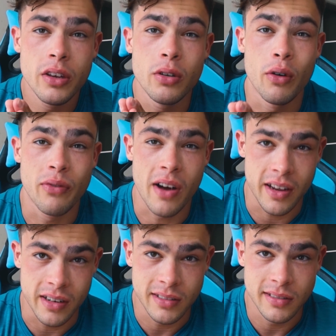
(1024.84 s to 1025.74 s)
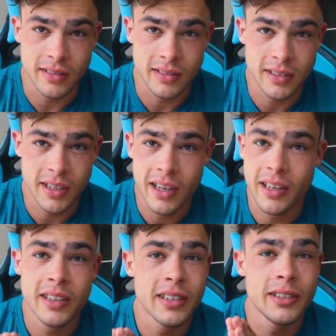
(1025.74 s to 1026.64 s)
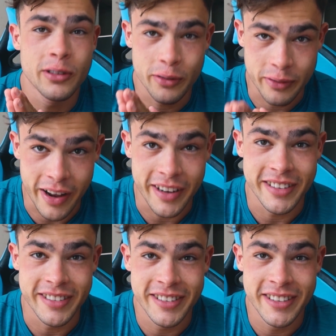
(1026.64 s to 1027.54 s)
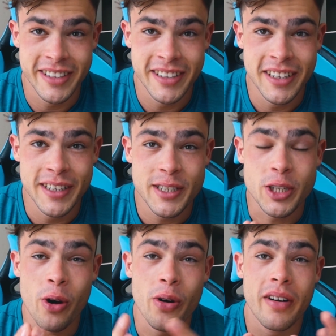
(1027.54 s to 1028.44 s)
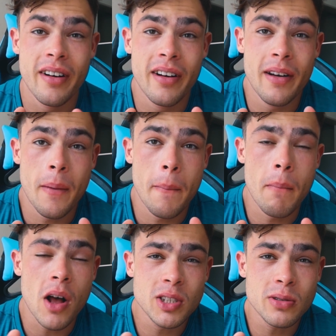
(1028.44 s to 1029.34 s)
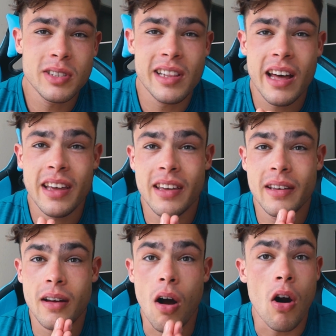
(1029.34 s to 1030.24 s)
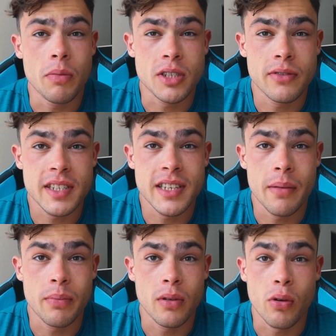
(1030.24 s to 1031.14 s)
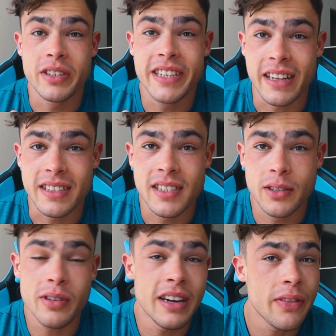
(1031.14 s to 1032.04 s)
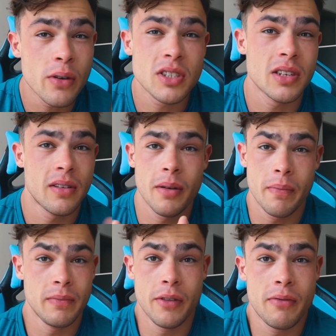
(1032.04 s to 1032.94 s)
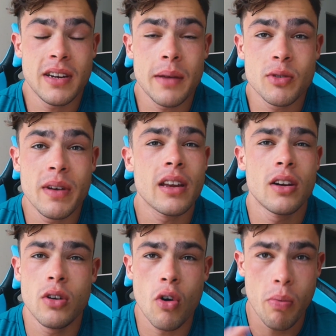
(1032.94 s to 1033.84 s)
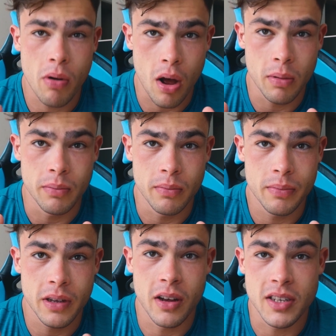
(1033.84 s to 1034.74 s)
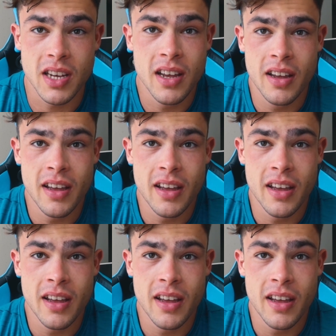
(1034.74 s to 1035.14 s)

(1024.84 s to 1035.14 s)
you're fine. You're fine. So muscles like arms, for example, or delts, you can hit those 3 times a week, no problem, because